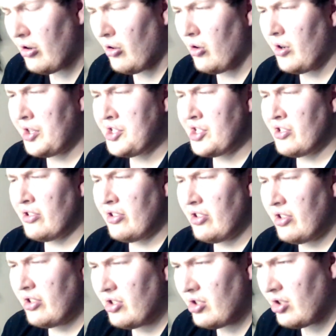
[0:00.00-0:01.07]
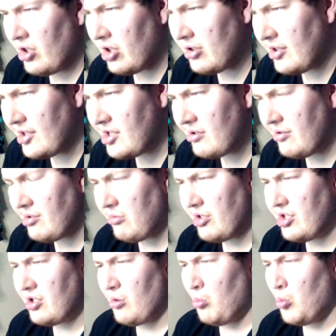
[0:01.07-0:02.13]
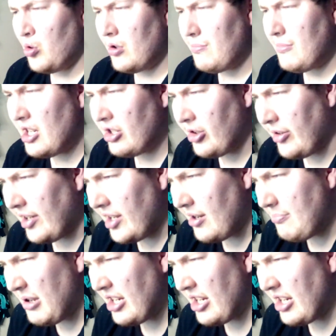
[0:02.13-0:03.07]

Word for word: Origin, Taurus was once the warmongering